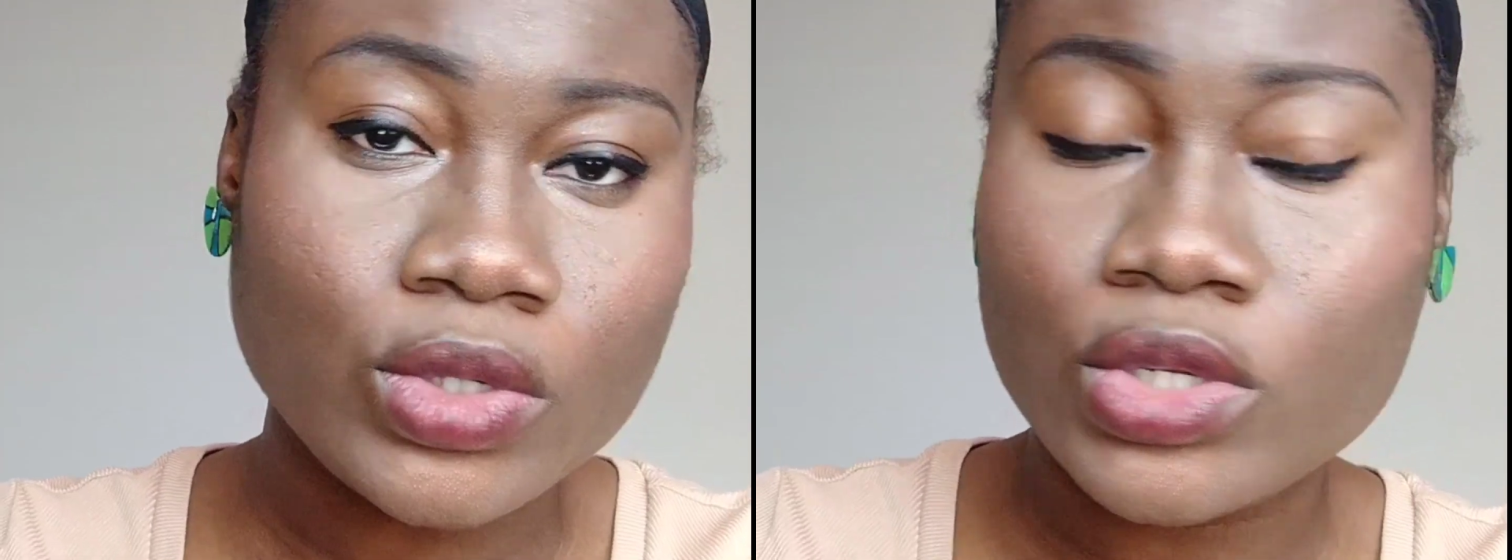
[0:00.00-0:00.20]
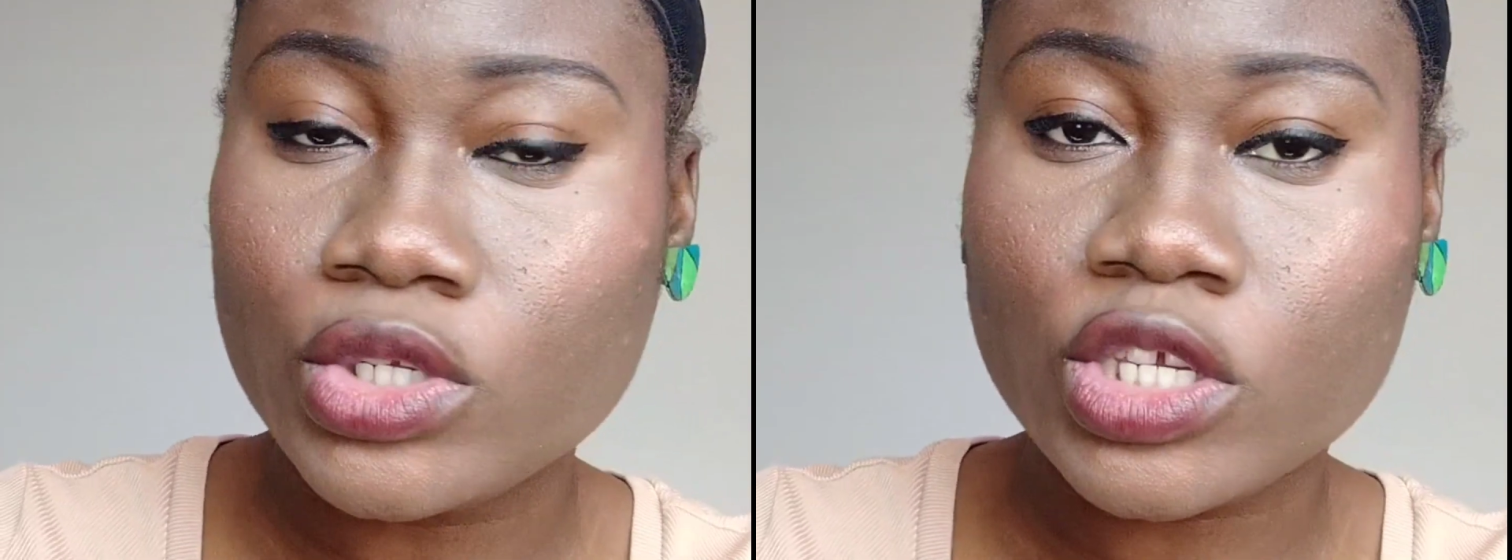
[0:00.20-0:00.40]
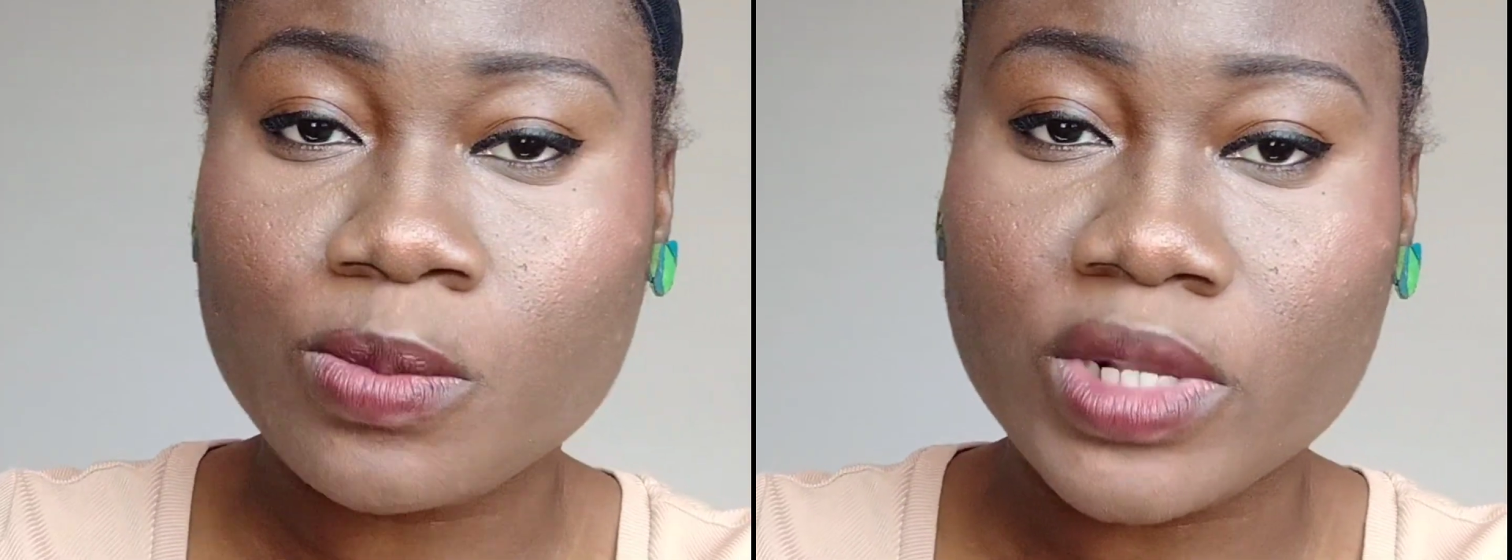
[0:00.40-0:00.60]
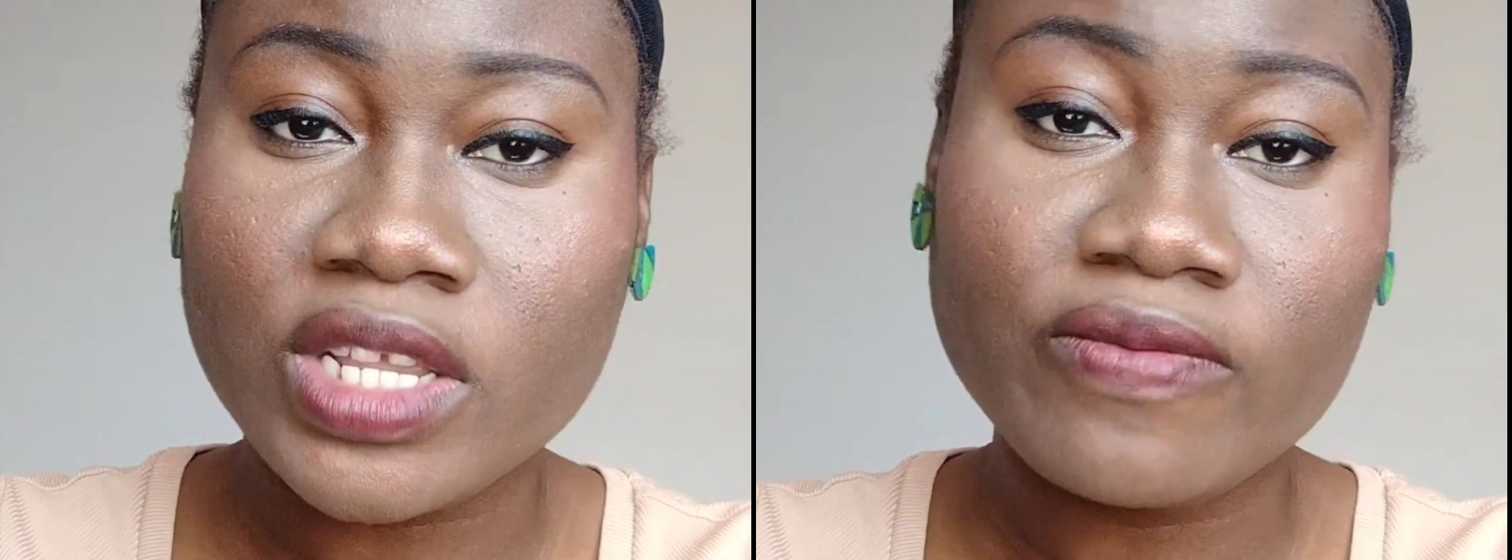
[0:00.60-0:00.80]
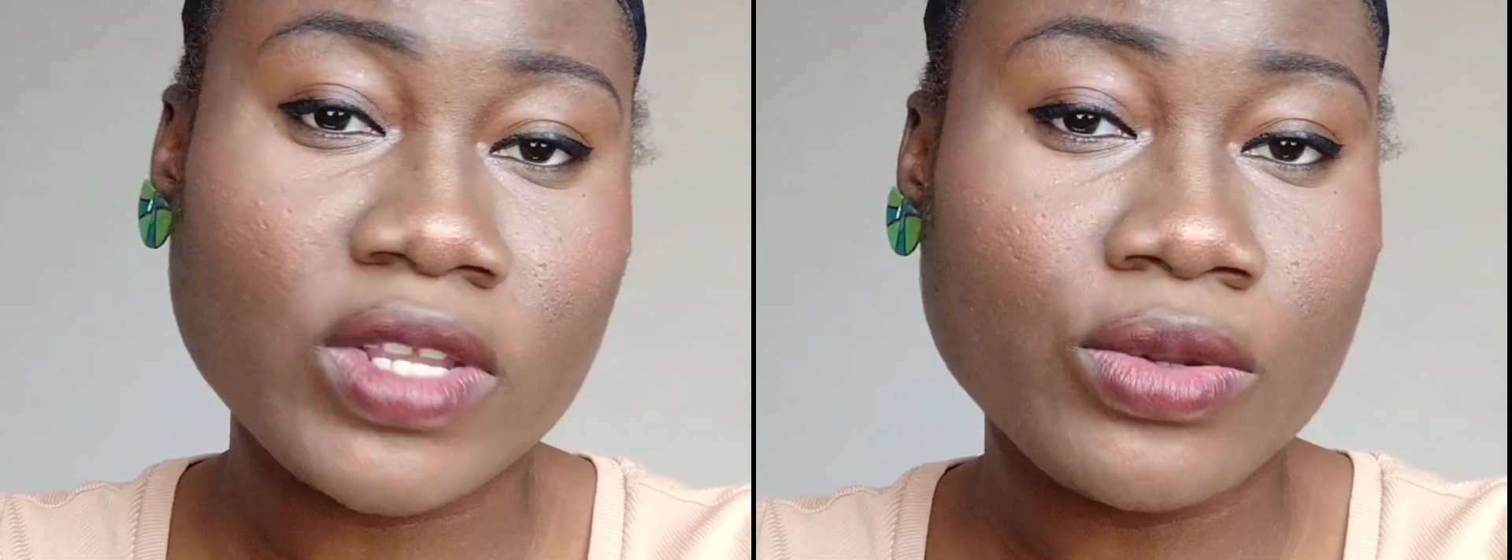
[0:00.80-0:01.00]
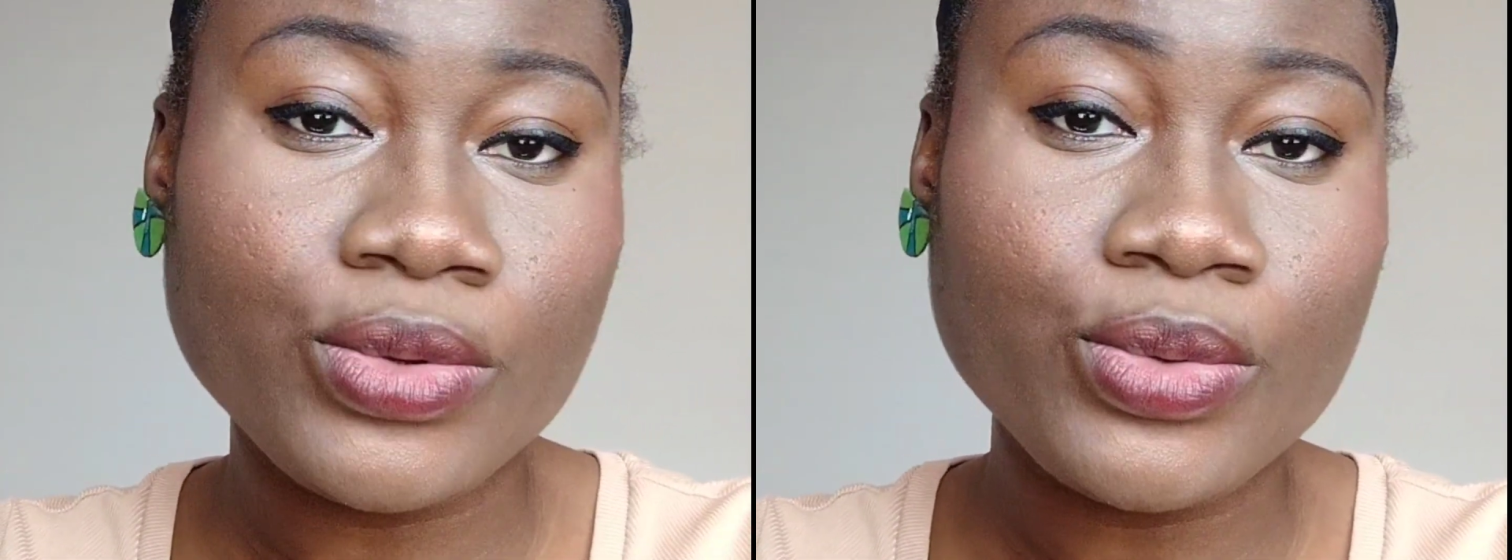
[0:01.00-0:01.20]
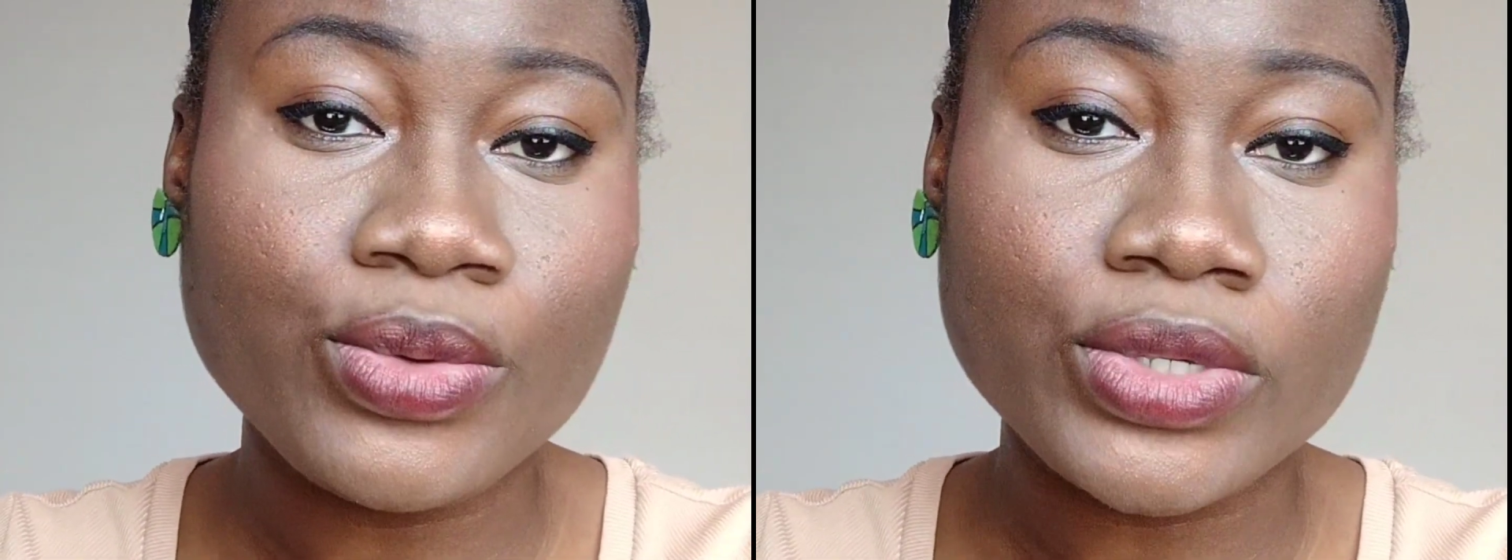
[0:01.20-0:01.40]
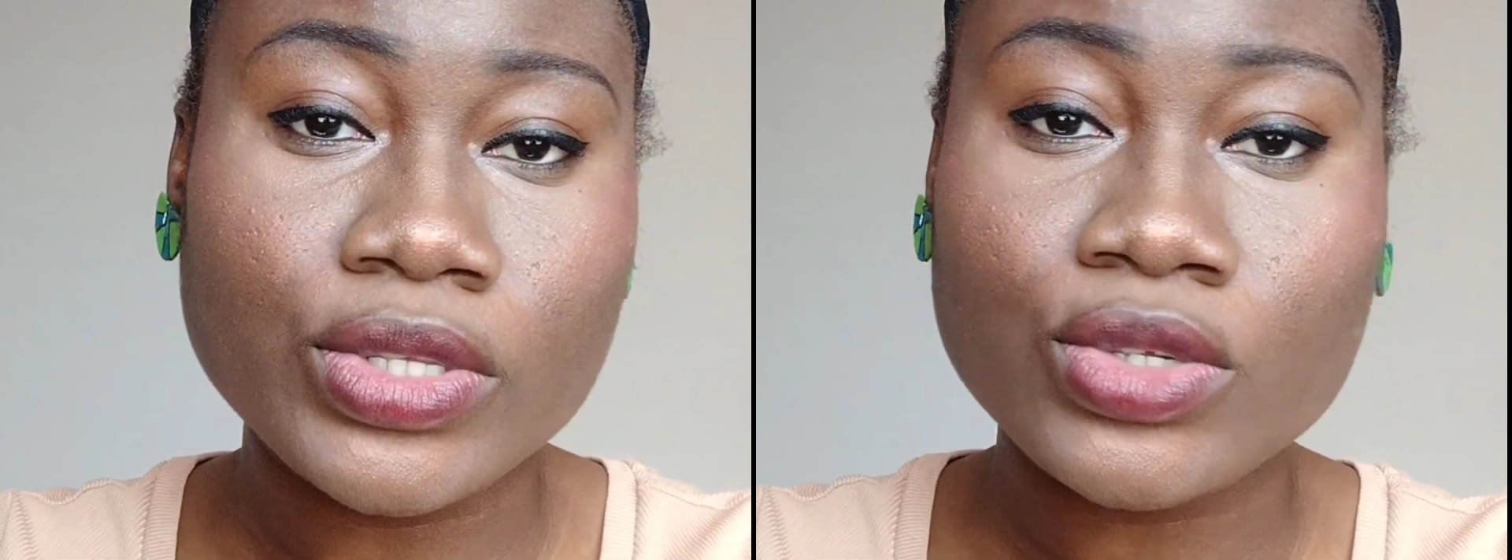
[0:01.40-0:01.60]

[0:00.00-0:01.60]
Don't just believe Delulu is the